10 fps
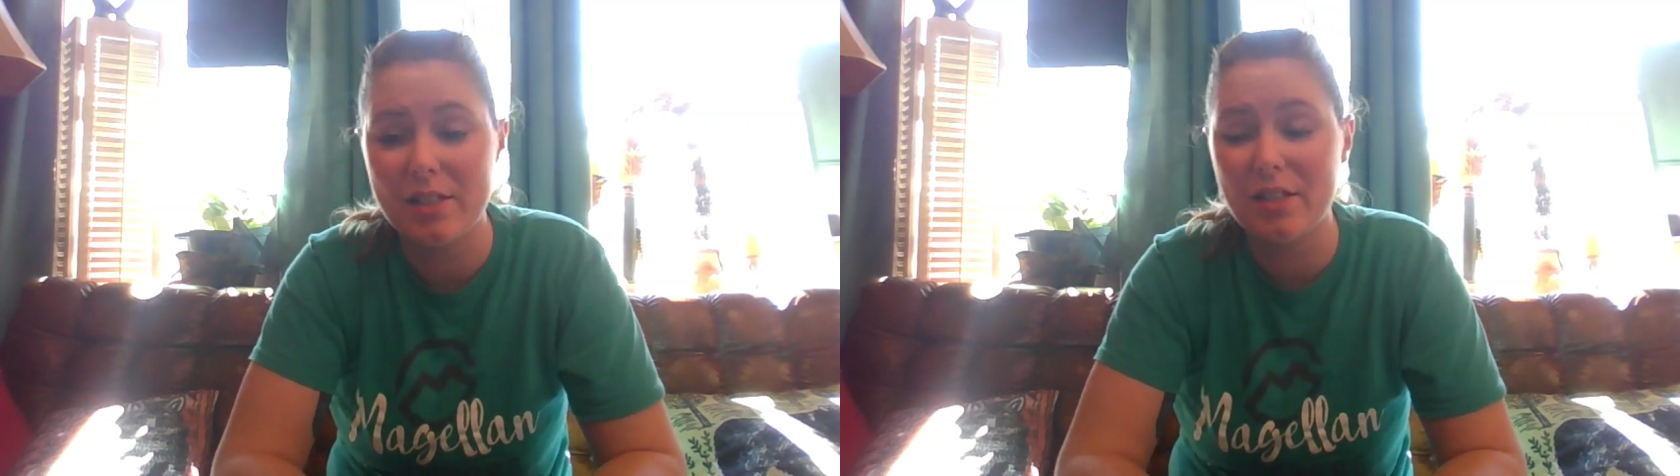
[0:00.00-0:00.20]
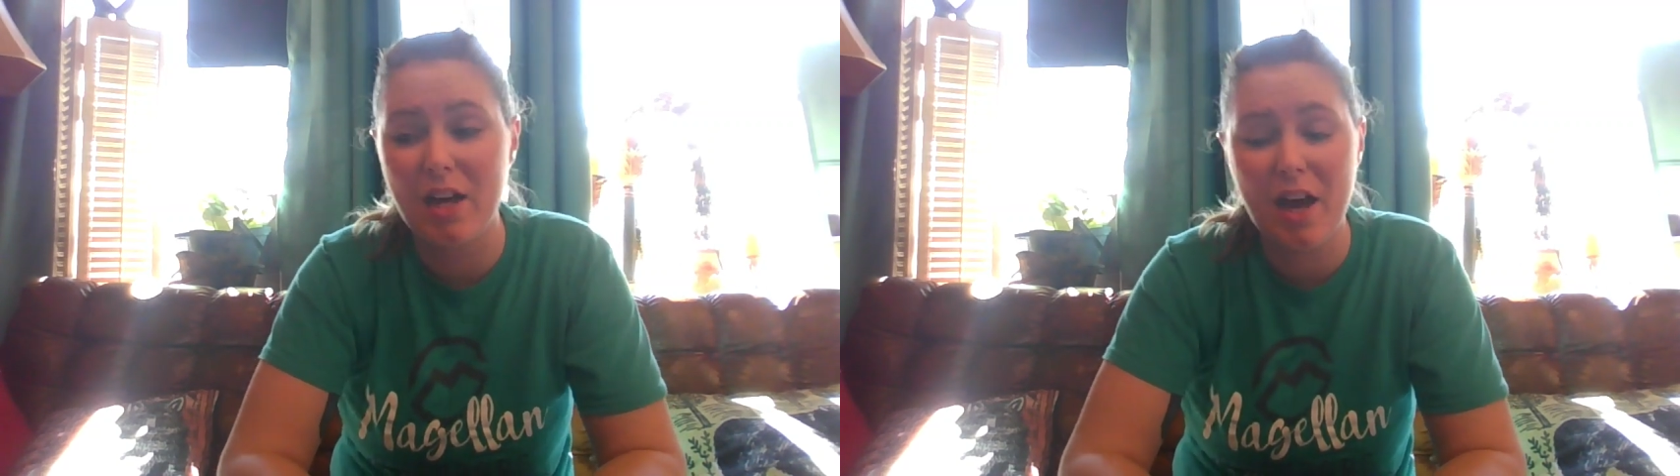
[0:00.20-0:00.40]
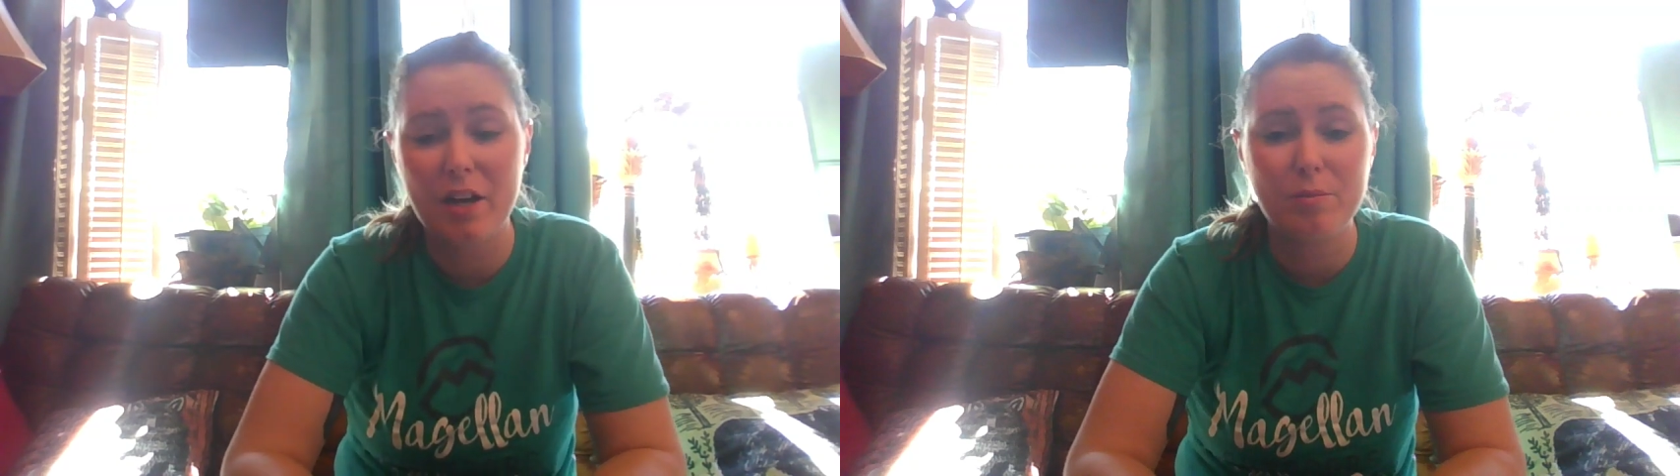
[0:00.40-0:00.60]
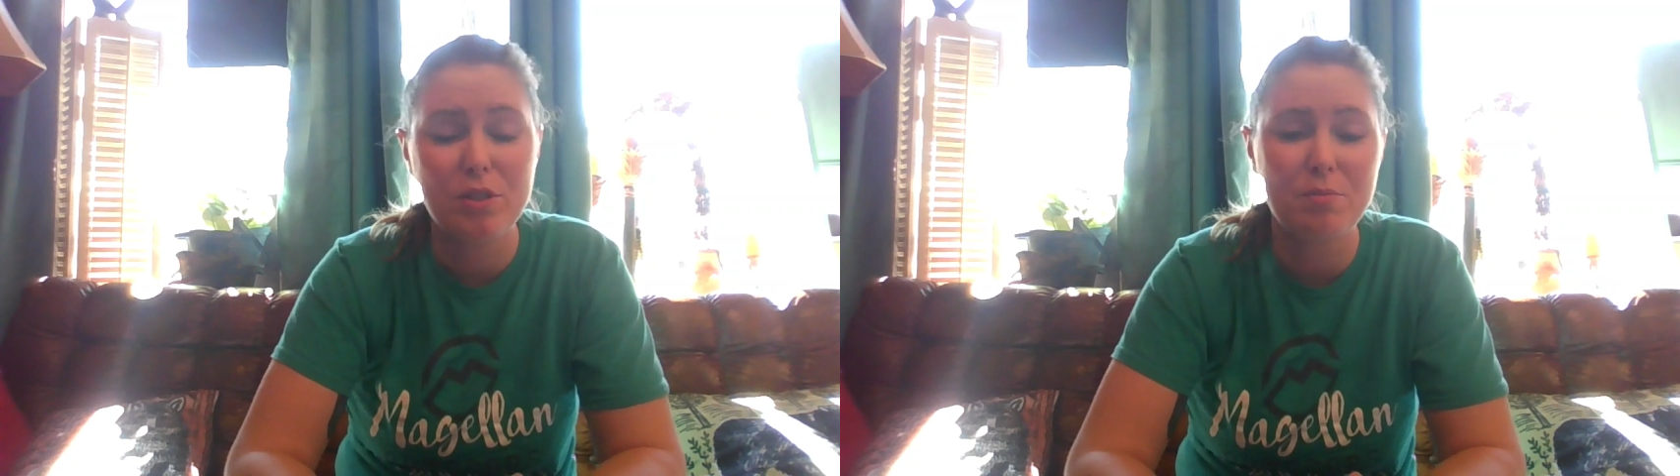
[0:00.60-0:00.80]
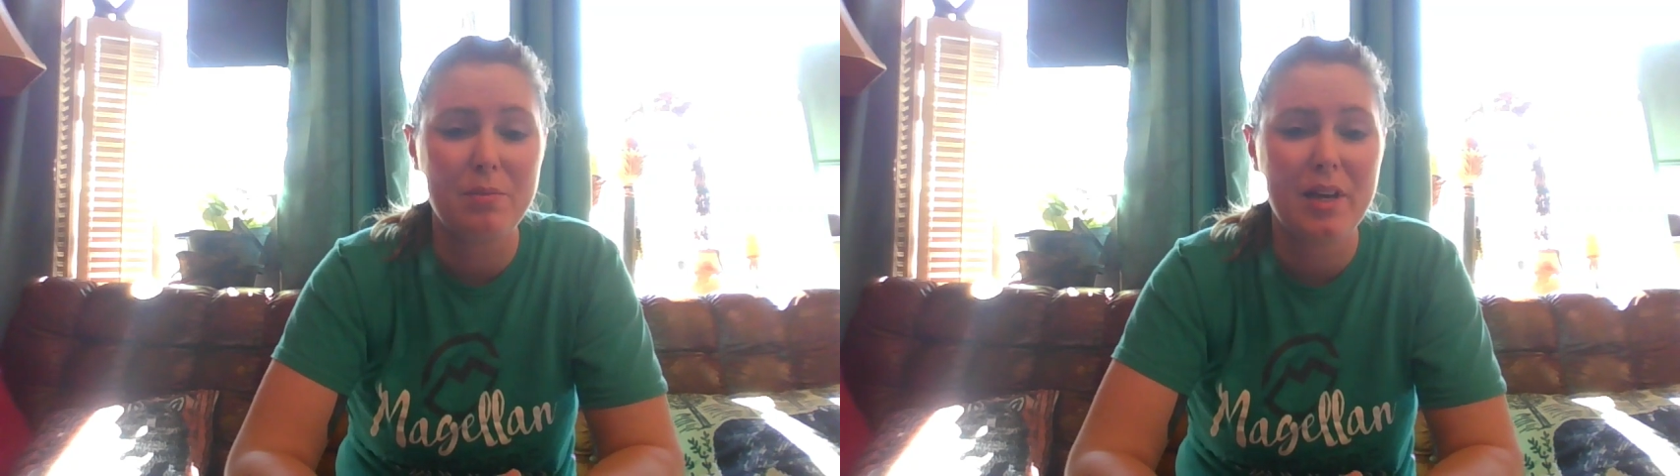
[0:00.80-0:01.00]
it's not
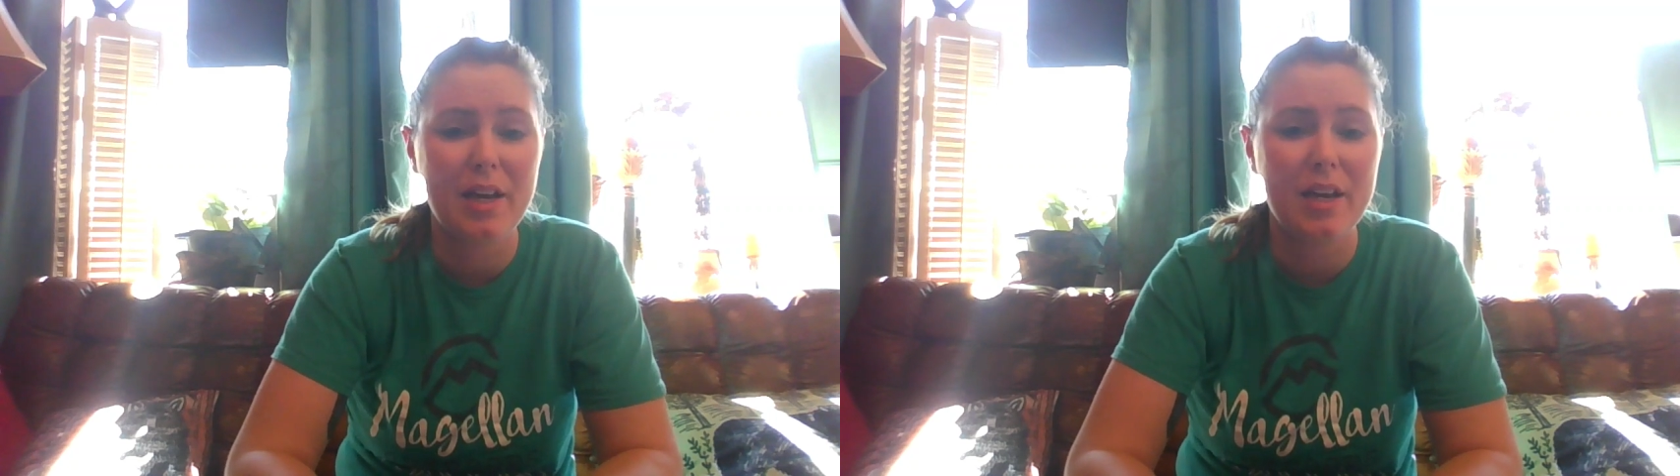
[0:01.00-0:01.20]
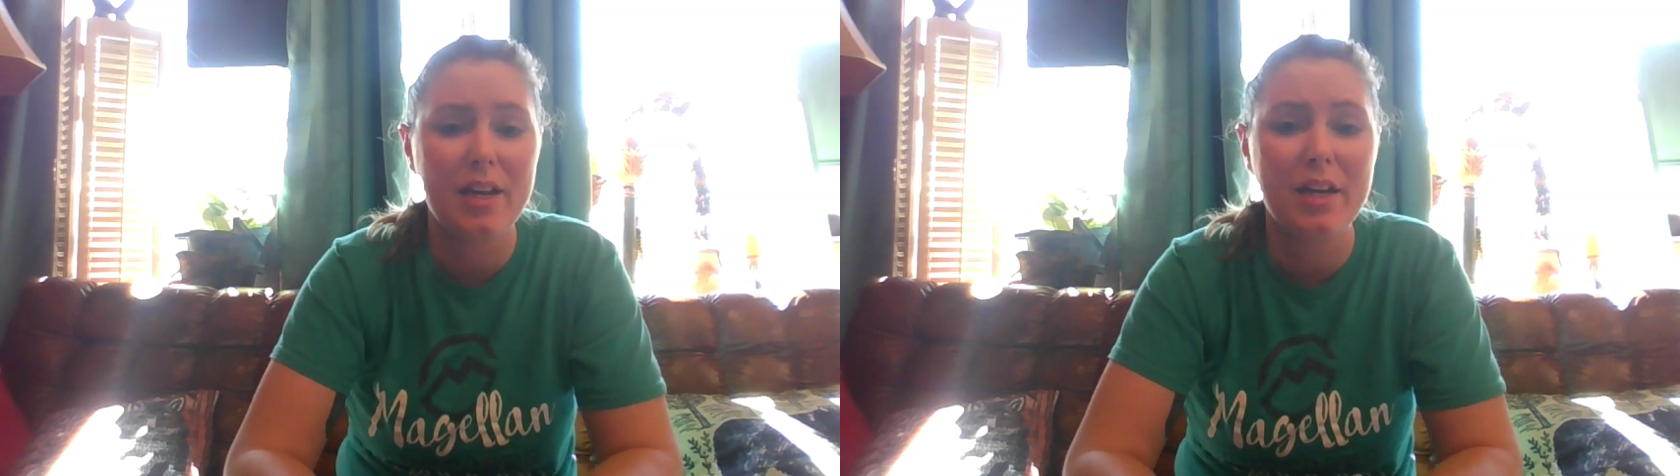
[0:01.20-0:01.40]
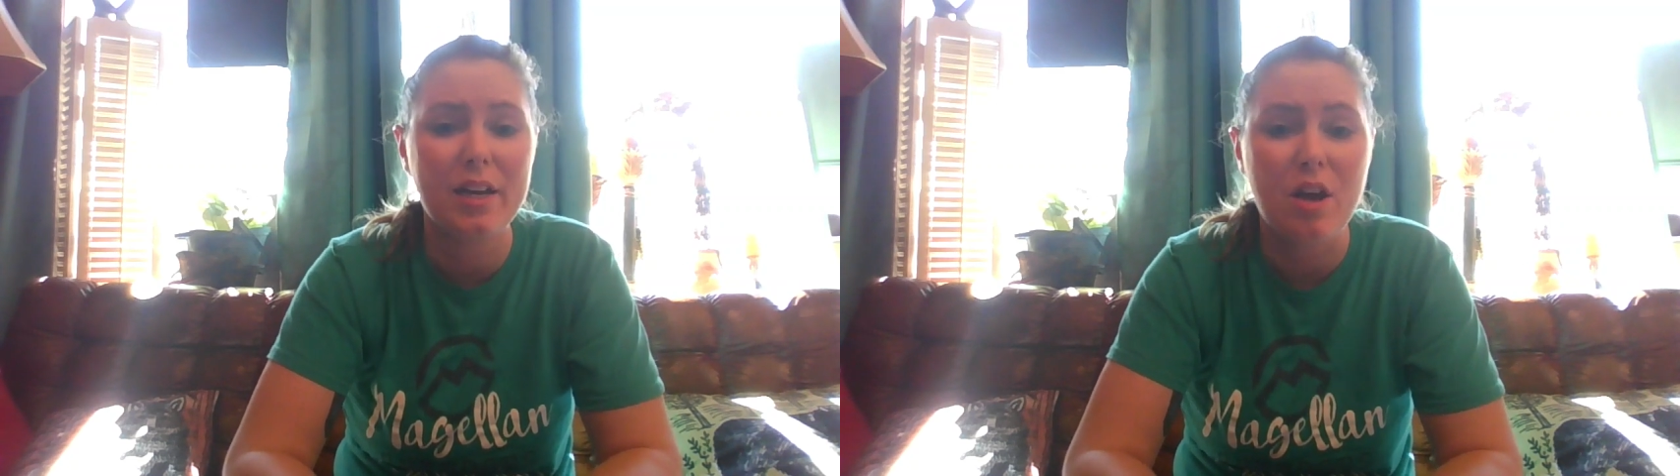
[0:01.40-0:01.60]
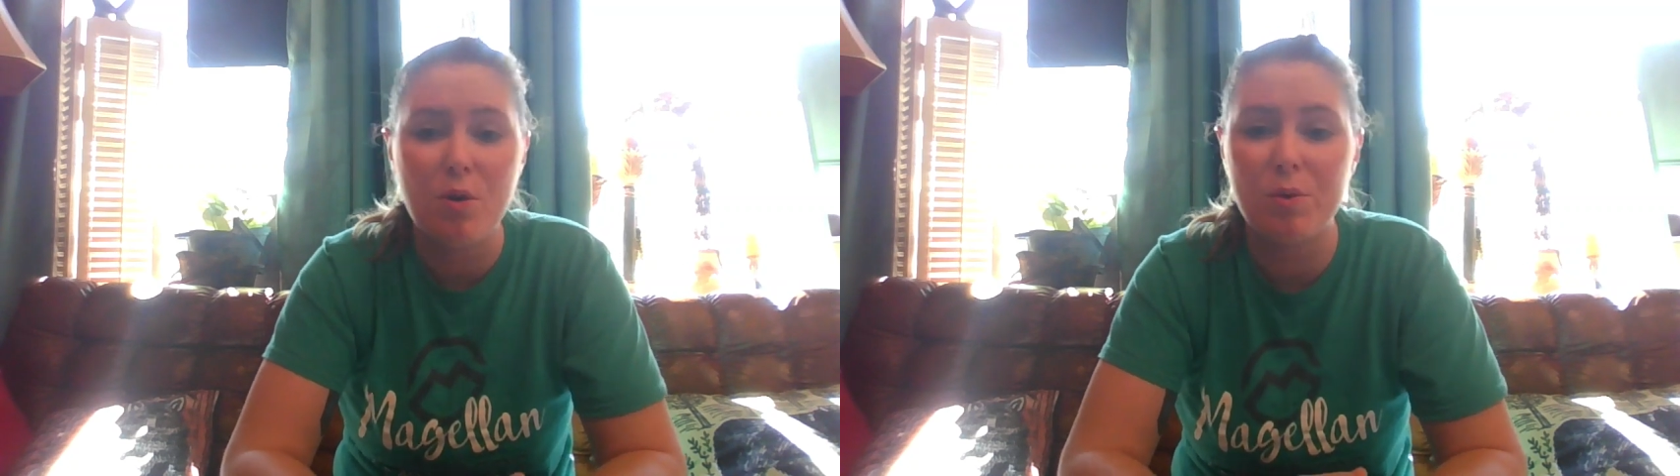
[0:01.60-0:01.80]
up to me.